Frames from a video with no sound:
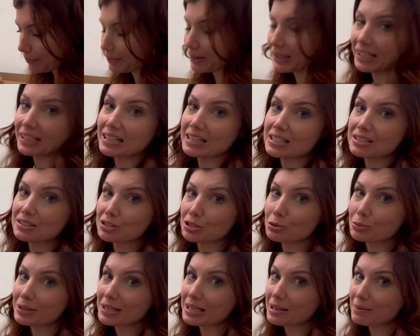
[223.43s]
plan is to
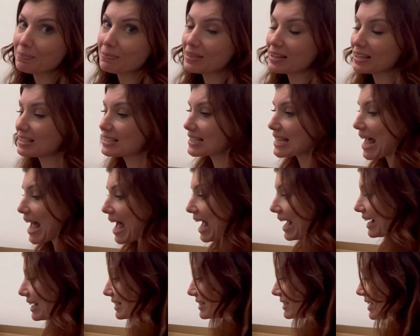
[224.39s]
keep this
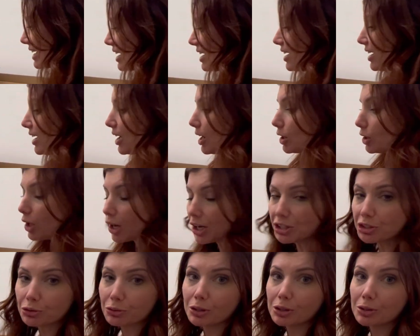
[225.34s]
as a
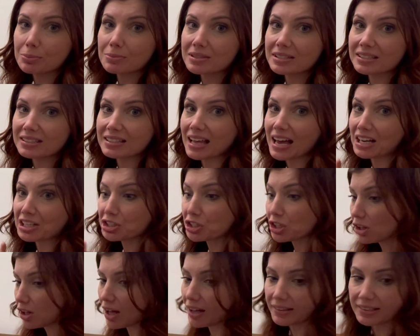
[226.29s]
laundry room /
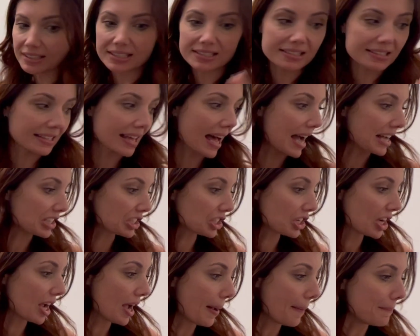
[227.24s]
closet
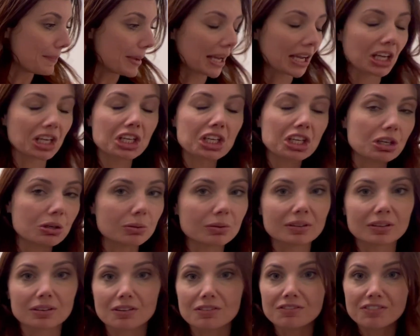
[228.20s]
/ make a cute
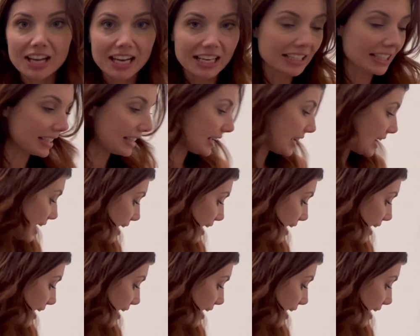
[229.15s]
little vanity